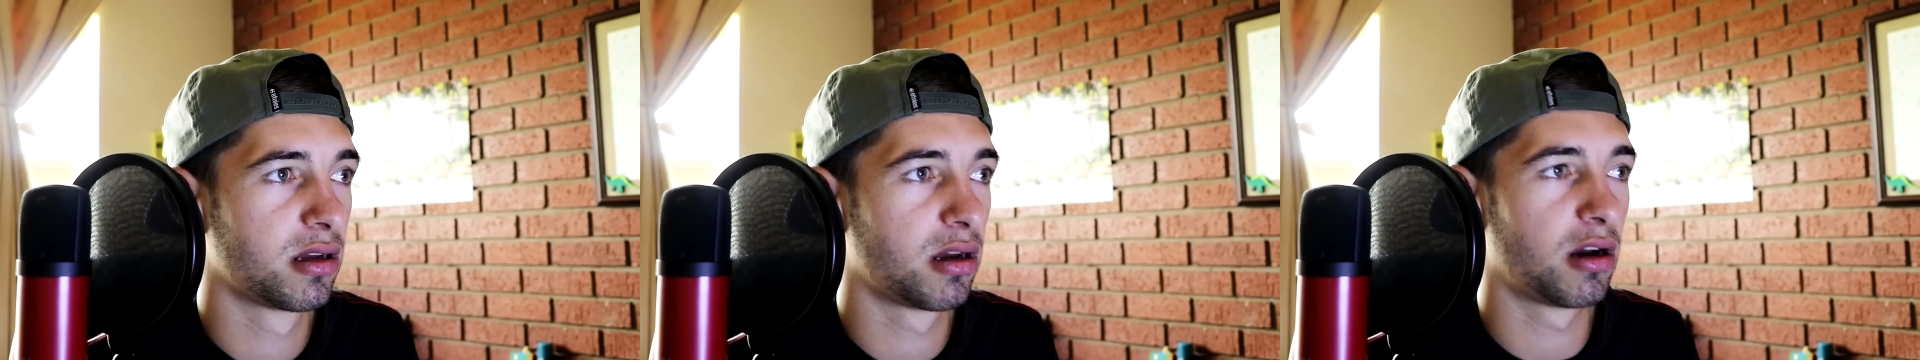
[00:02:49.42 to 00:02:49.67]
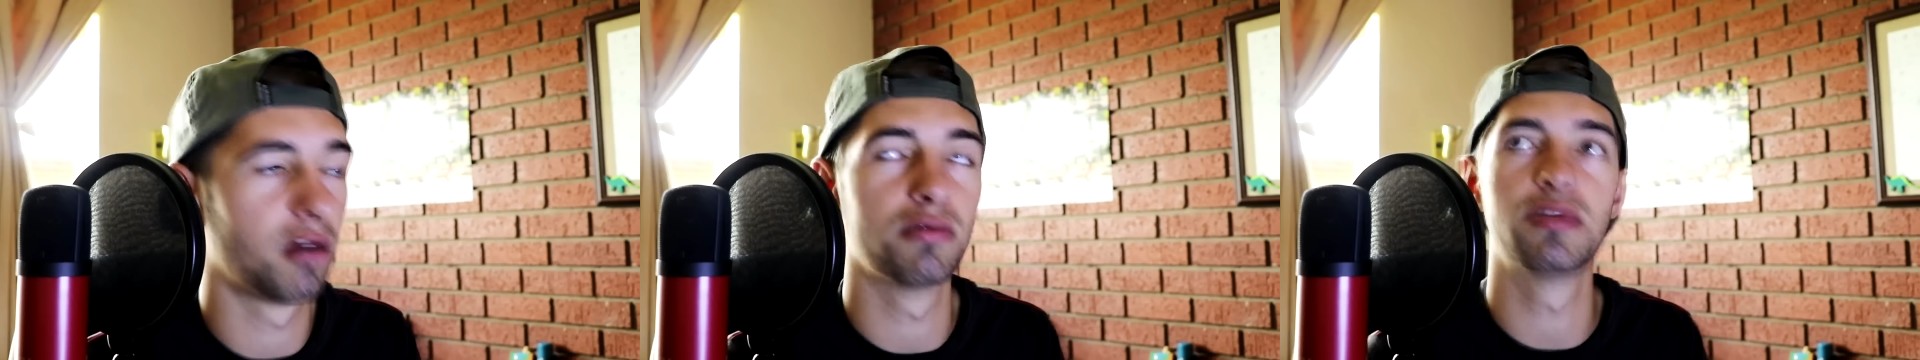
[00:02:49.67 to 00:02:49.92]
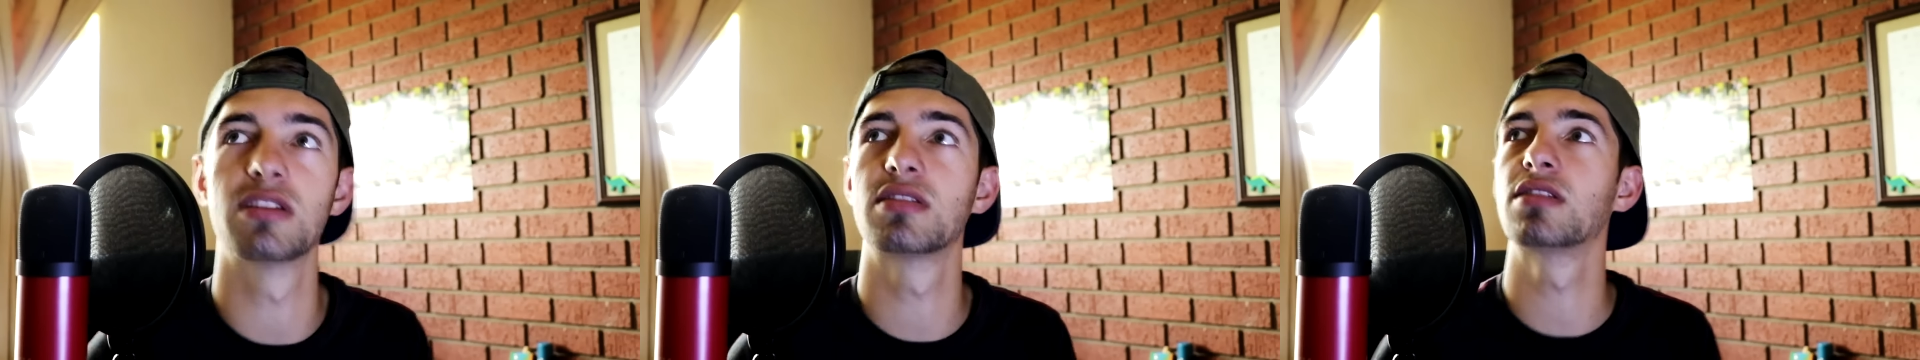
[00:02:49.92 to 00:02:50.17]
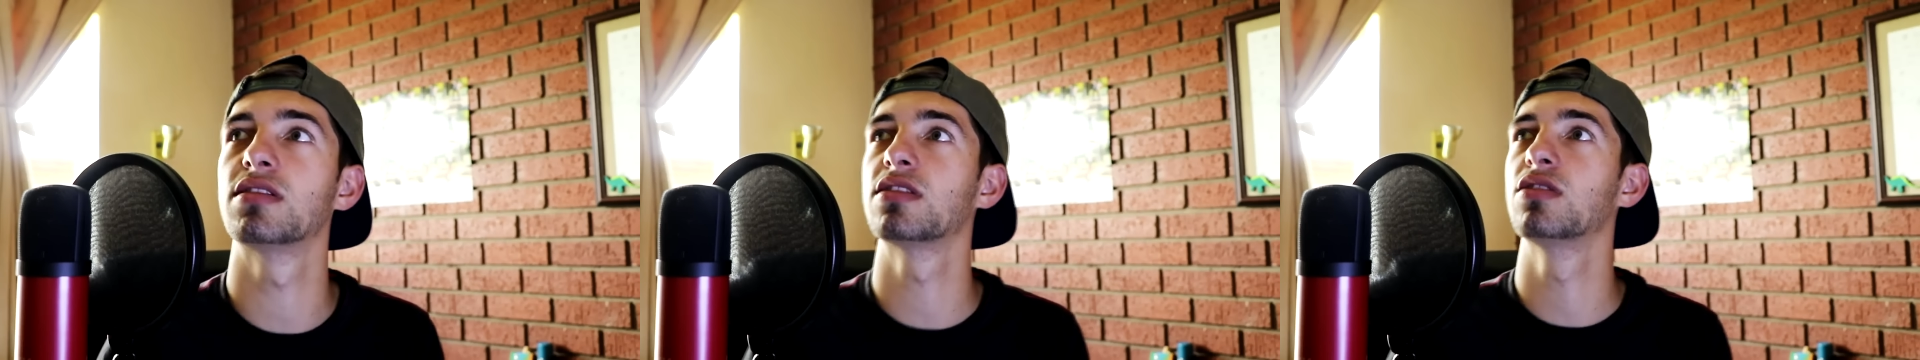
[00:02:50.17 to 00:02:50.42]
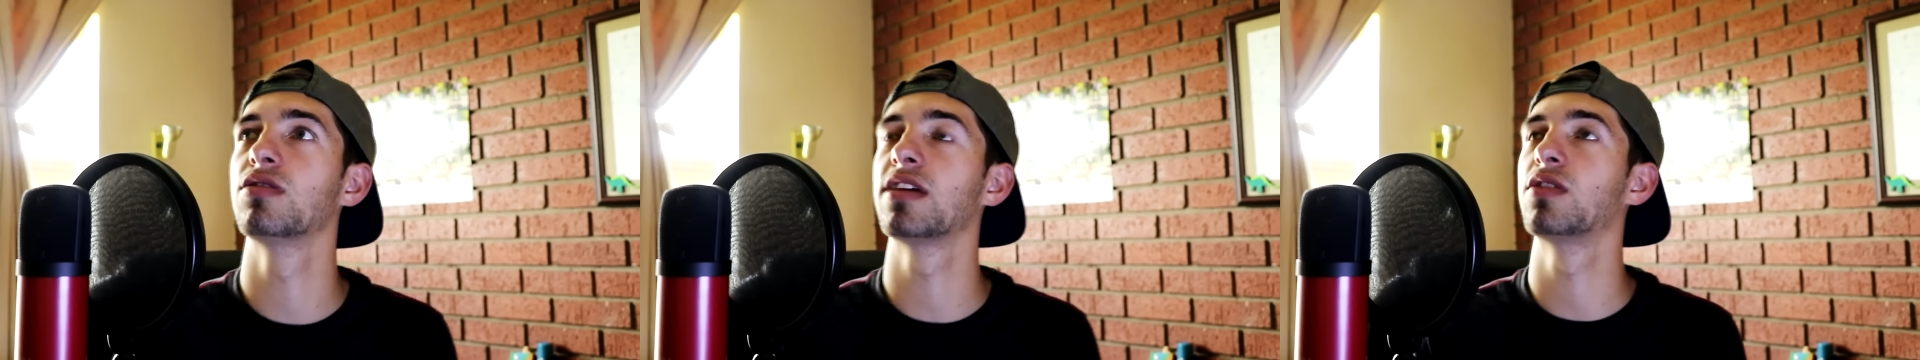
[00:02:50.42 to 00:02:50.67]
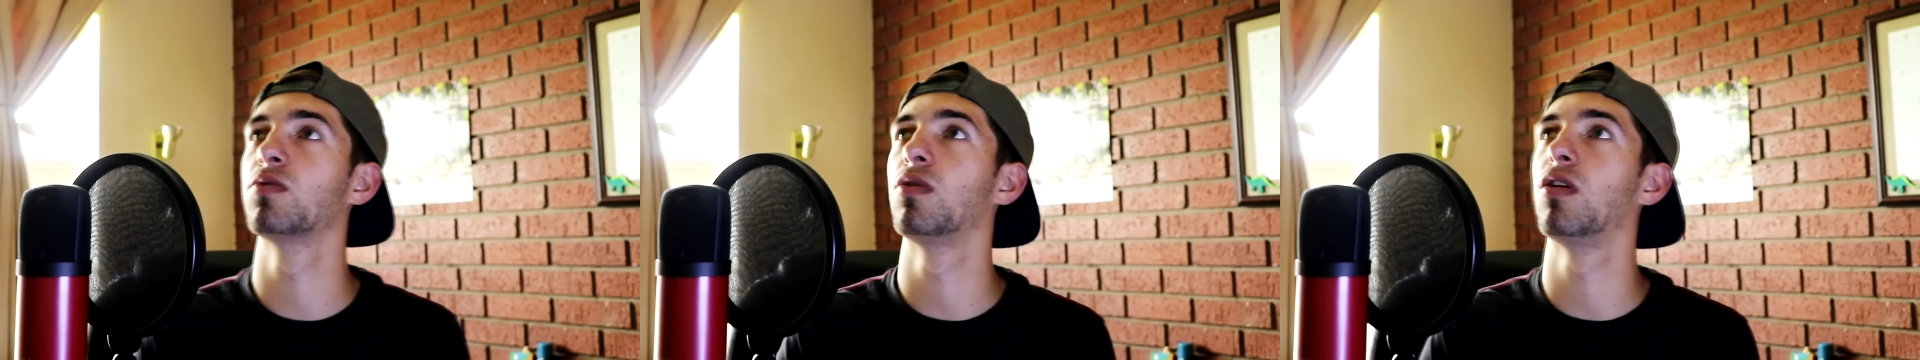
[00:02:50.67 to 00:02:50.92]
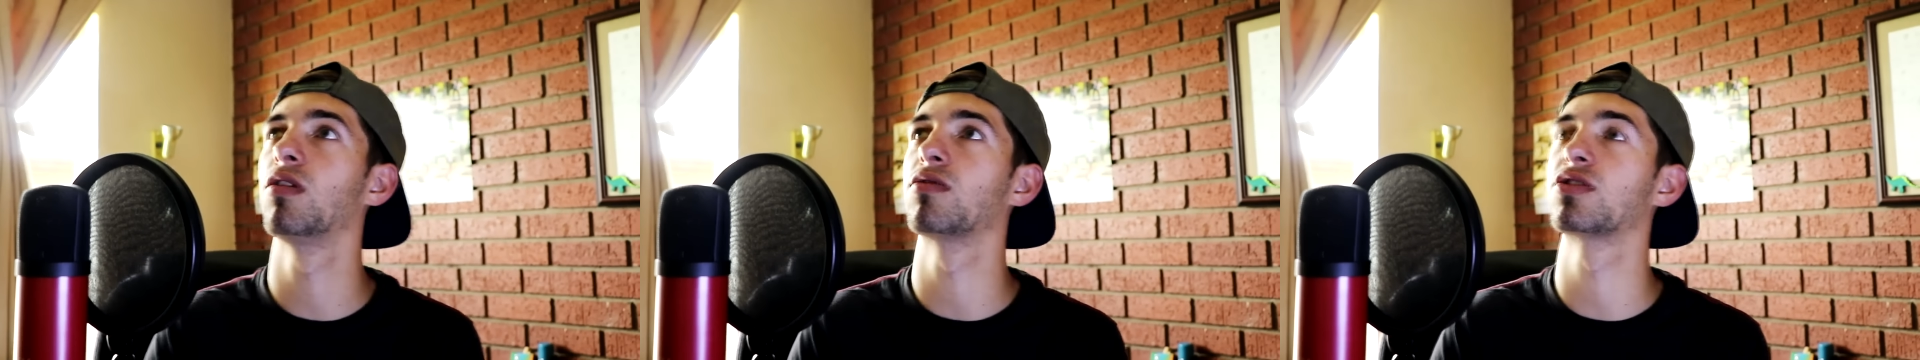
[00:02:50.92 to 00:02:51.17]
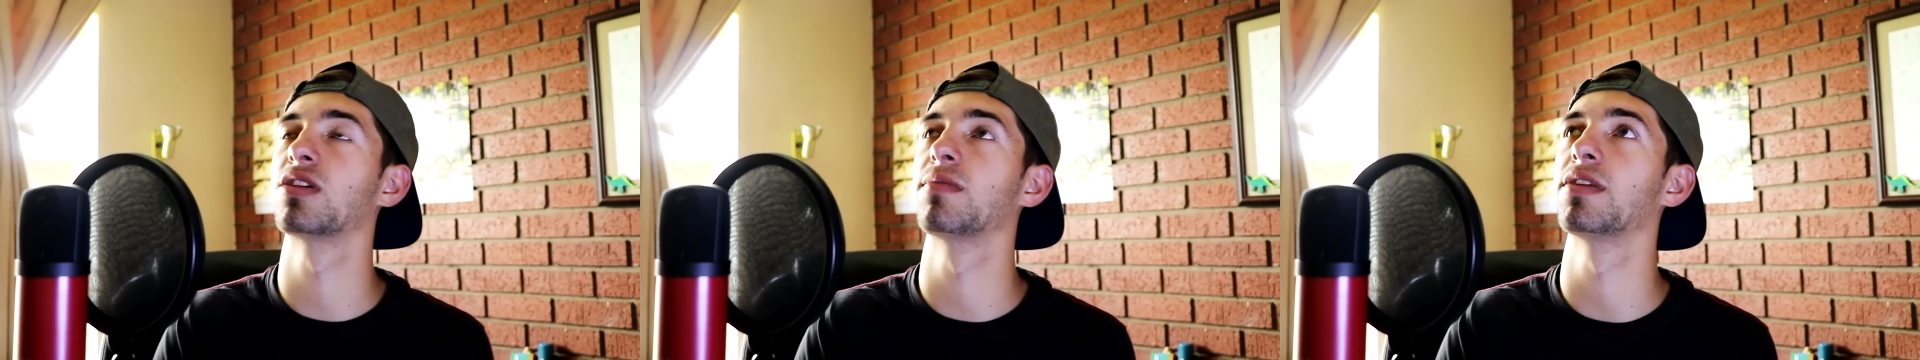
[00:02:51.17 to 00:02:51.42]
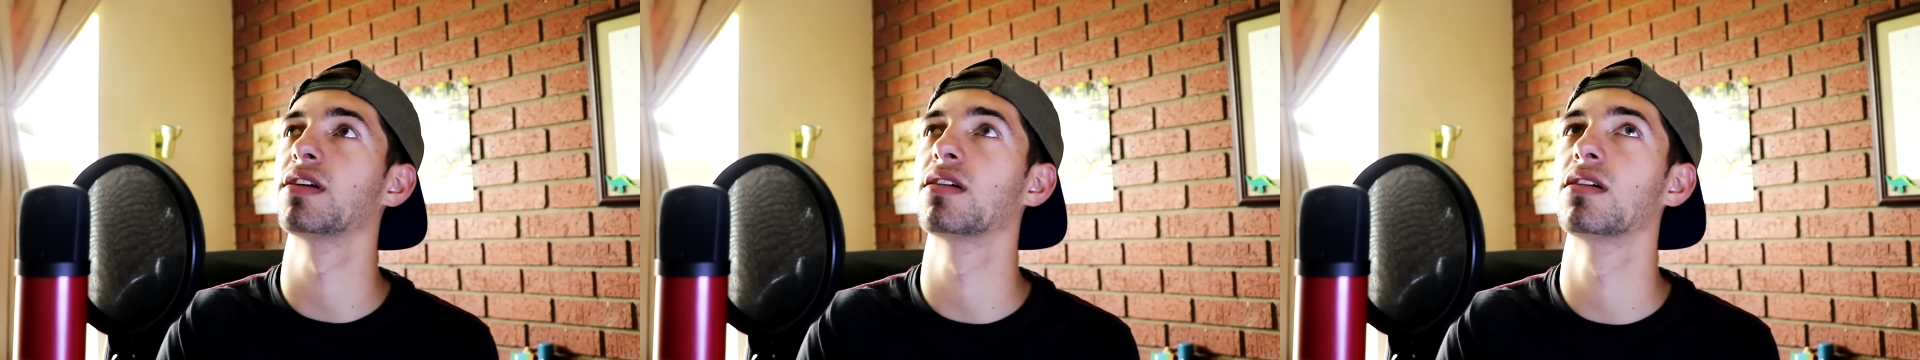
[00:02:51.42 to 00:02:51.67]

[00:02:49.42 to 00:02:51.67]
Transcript: Oh, just look at the wall or something.